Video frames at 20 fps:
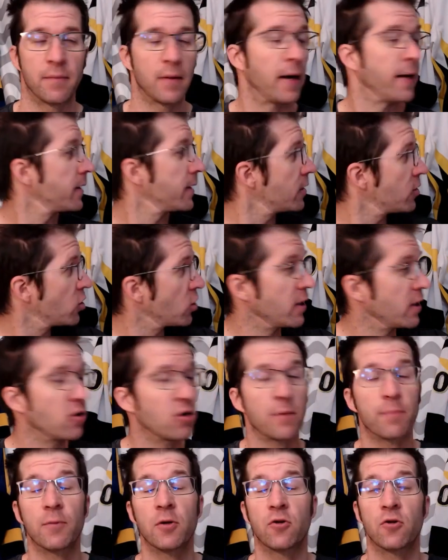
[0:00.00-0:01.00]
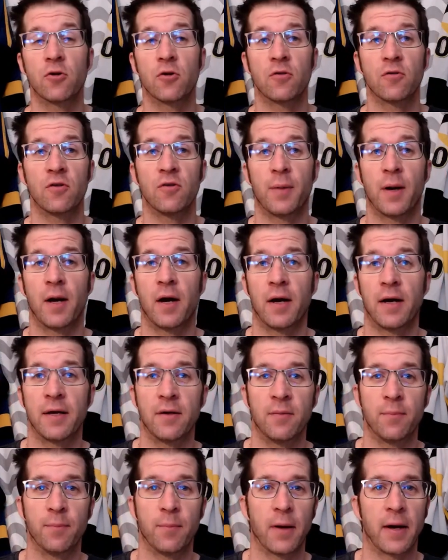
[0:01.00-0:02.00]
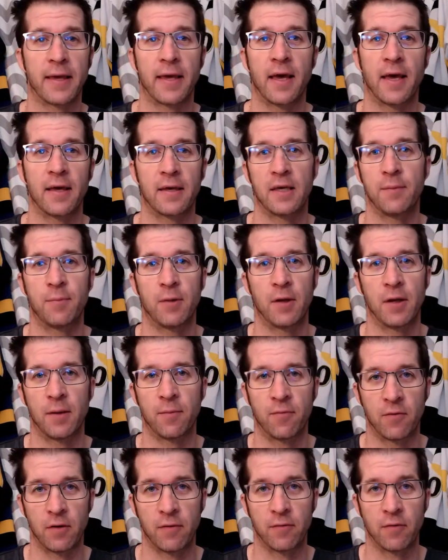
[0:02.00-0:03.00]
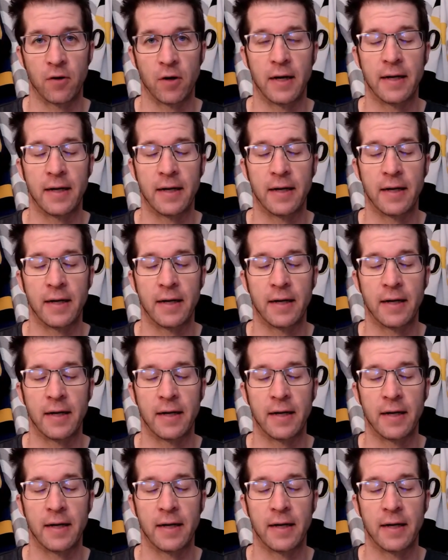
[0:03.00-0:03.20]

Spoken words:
I did change up the jerseys behind, but I can't keep that up forever.